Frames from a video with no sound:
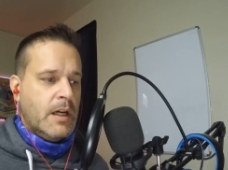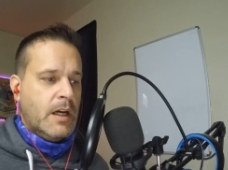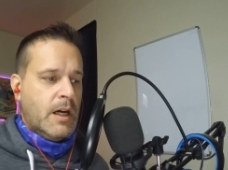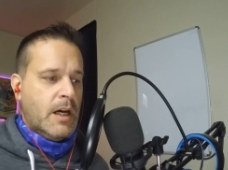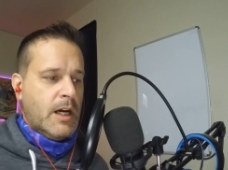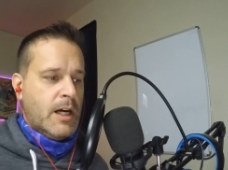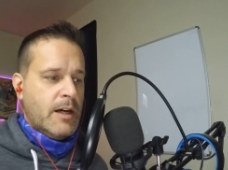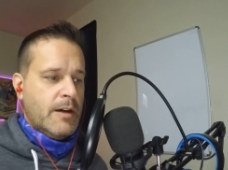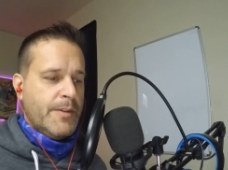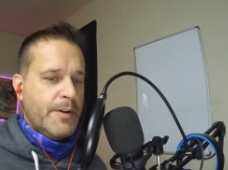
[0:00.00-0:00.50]

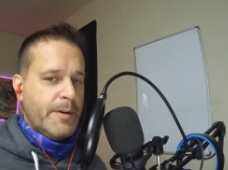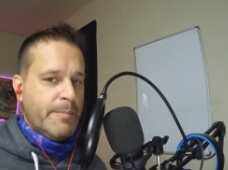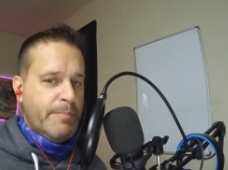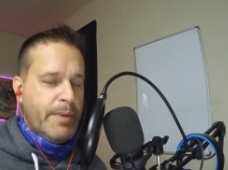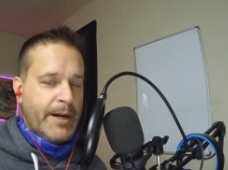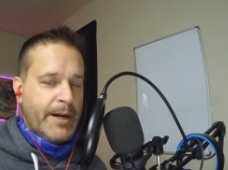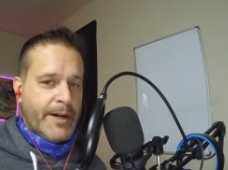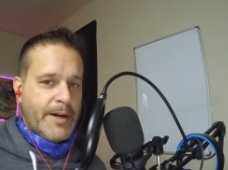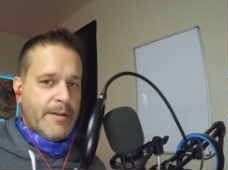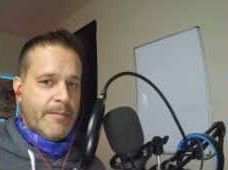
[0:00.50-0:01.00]
Their
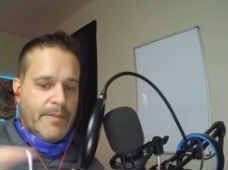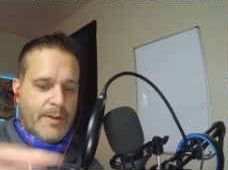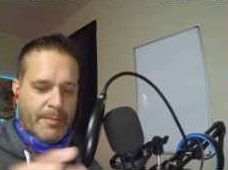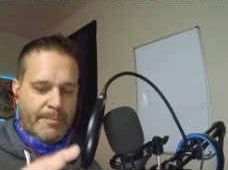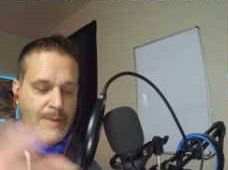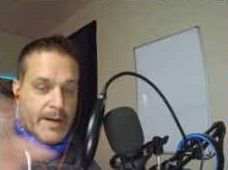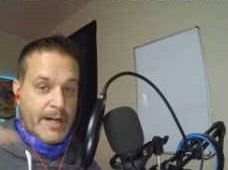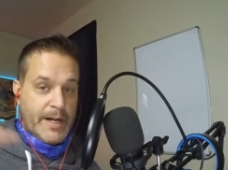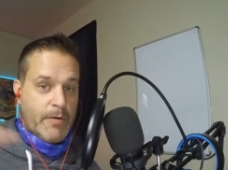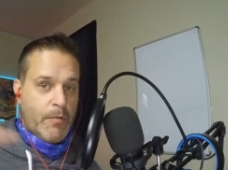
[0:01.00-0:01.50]

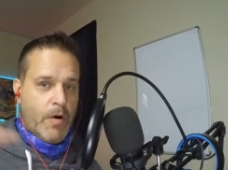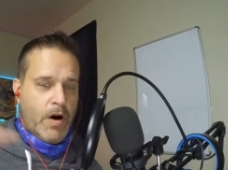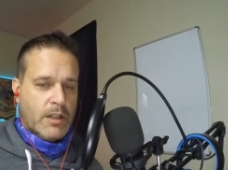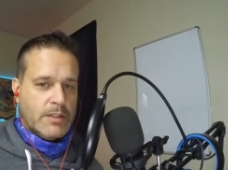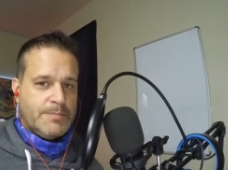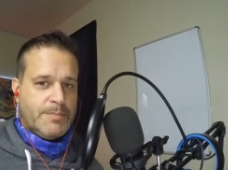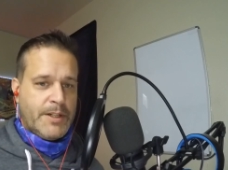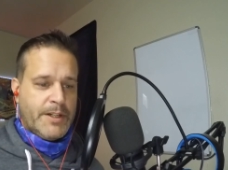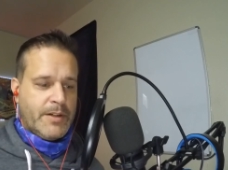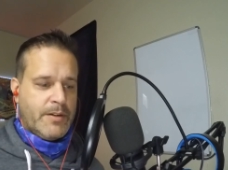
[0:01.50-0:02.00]
beer wall
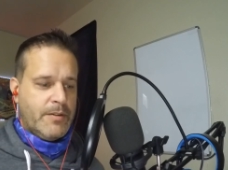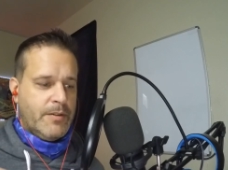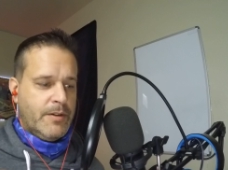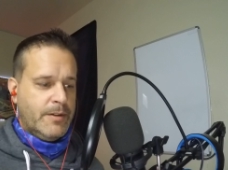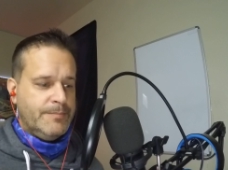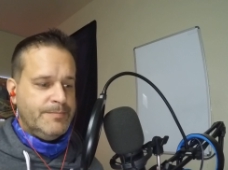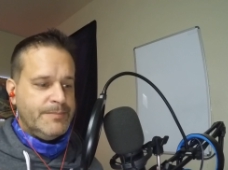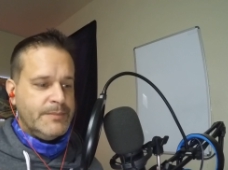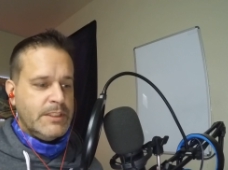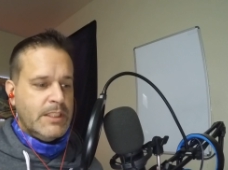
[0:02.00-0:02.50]
is pretty
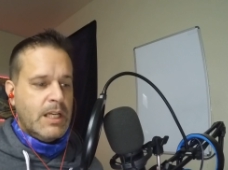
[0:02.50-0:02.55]
cool.